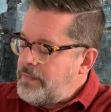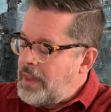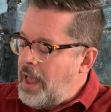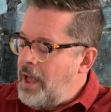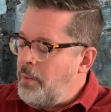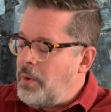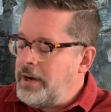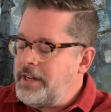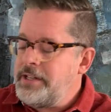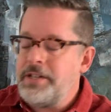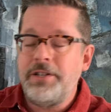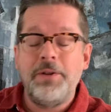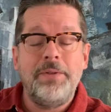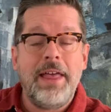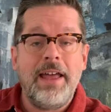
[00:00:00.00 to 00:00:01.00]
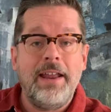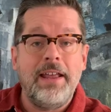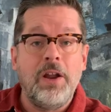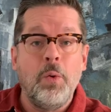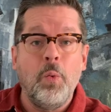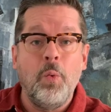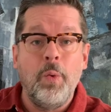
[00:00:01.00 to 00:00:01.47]
I wanted to do that in
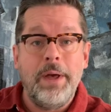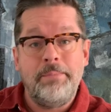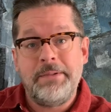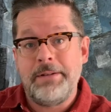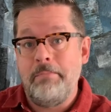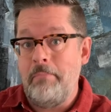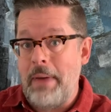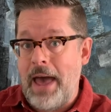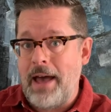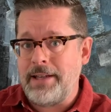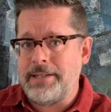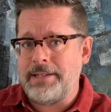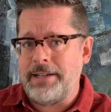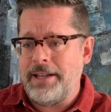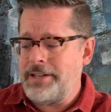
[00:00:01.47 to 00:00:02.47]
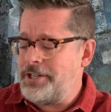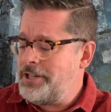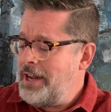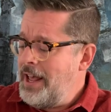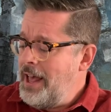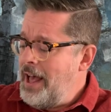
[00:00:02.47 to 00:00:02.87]
a whipped back stitch.